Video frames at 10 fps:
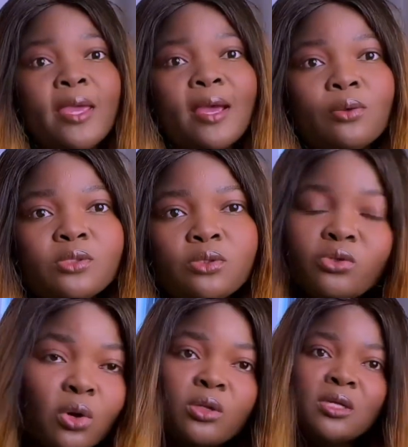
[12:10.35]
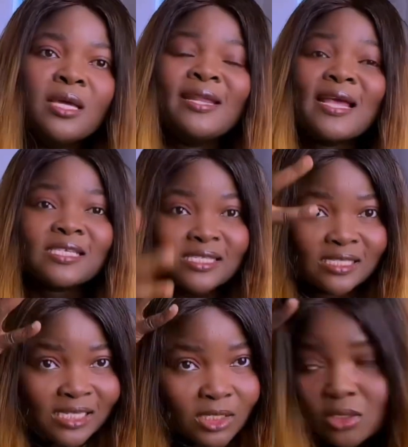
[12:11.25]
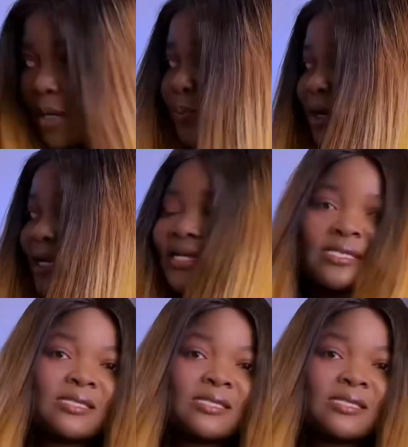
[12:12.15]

It doesn't stick, the product doesn't stick